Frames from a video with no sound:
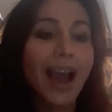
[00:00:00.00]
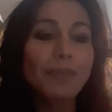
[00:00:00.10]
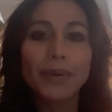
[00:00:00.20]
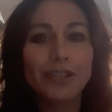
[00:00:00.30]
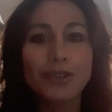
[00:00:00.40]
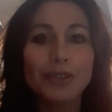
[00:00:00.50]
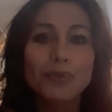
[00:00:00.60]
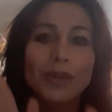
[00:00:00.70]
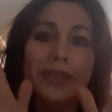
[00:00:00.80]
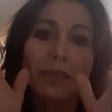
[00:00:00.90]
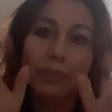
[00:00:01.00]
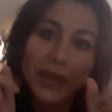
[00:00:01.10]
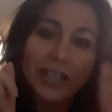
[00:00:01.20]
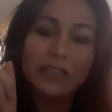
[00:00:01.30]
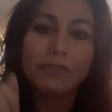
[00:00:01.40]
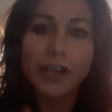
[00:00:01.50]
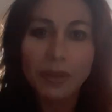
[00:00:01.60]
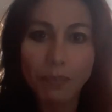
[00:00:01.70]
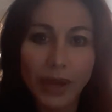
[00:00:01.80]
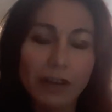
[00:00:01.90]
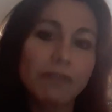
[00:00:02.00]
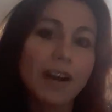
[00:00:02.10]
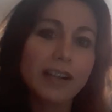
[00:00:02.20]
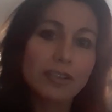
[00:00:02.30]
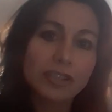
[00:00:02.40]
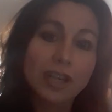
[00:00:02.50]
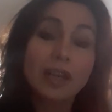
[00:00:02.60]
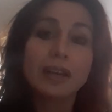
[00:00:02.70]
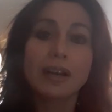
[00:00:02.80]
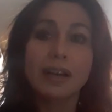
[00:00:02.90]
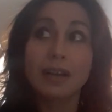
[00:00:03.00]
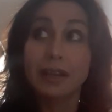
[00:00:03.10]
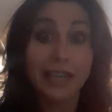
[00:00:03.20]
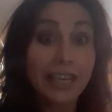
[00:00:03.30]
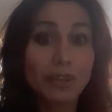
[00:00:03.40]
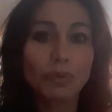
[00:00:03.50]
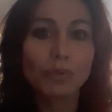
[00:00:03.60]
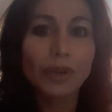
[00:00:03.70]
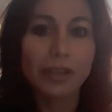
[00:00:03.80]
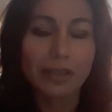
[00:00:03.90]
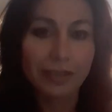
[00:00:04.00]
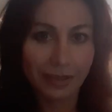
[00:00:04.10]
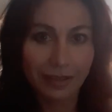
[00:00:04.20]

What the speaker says: I bet you it's one of the biggest fucking pedophiles in the world.